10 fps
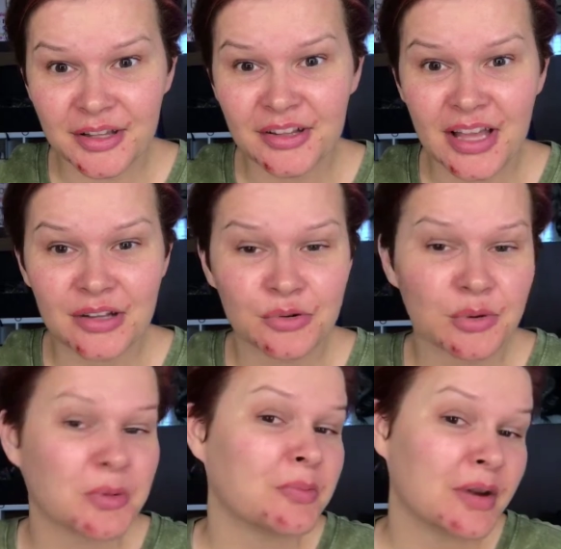look like a
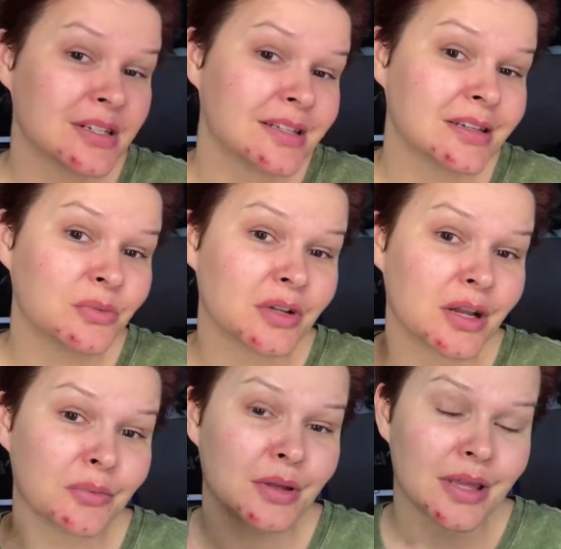normal person when
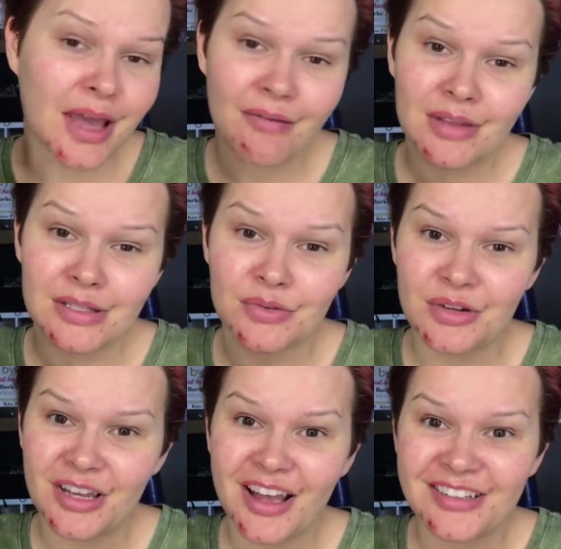I really have this
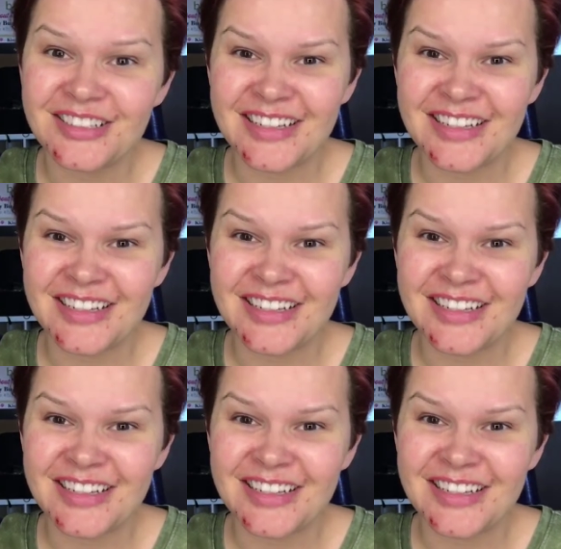going on,